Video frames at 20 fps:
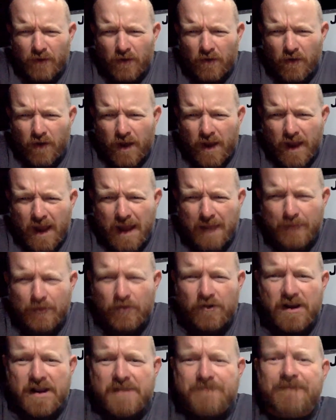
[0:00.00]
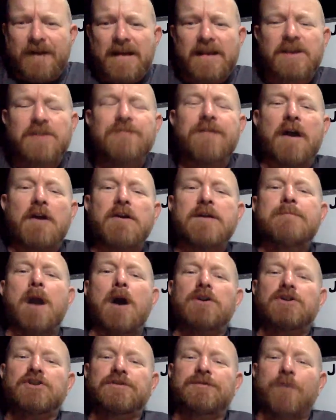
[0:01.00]
All right, Amory, thank you very
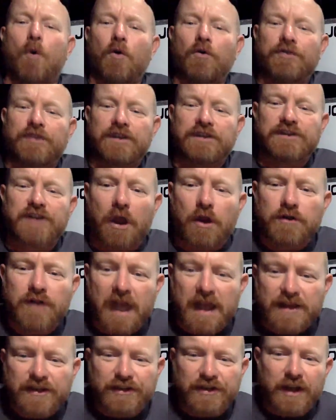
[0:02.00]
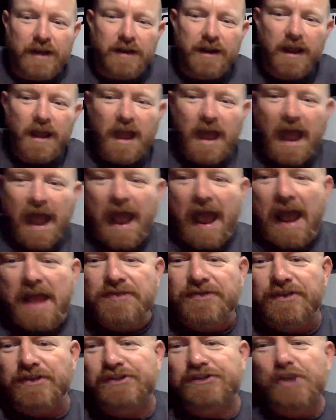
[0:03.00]
much for the donation
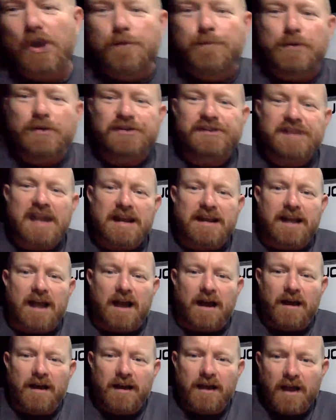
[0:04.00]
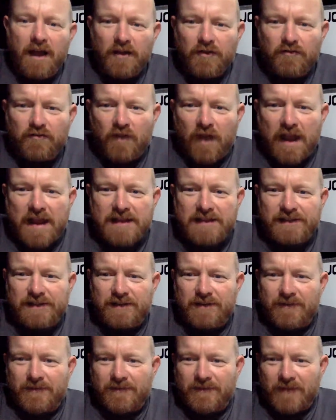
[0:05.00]
and the super sticker. Great
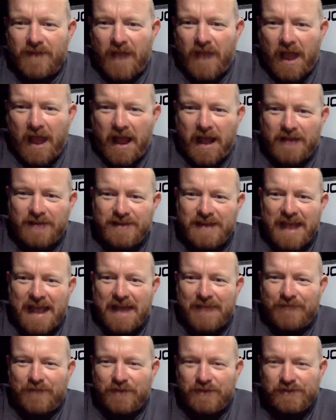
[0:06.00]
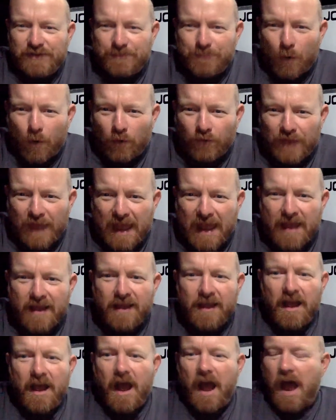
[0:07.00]
to have your support there.
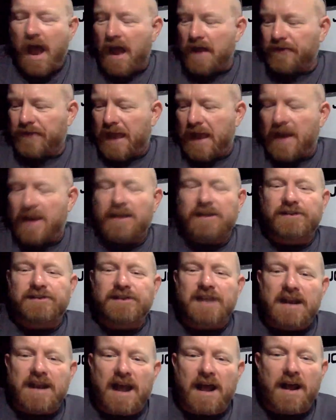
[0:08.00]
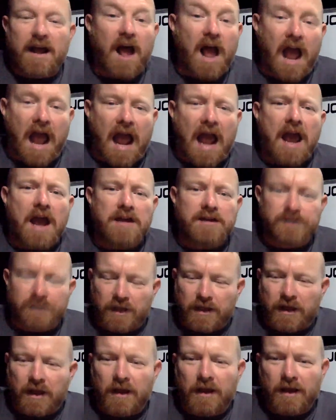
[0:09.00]
That is dinner and
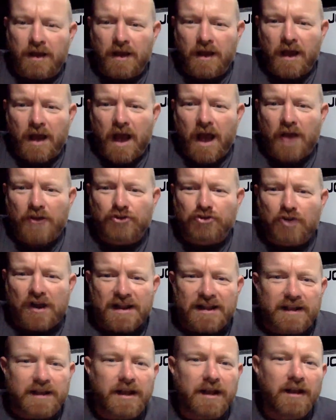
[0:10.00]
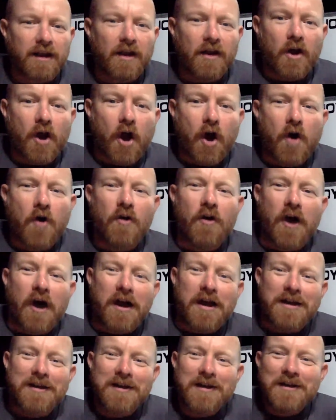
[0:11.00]
a drink. All
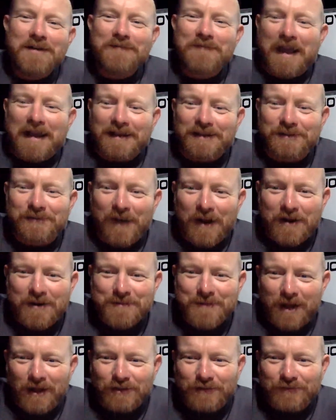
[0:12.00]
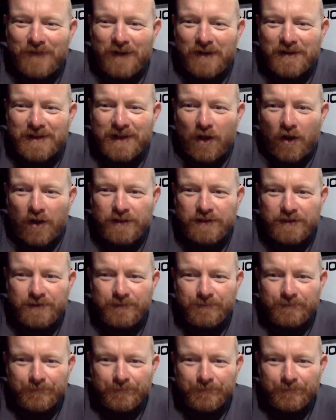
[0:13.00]
right, thanks very much. Very kind.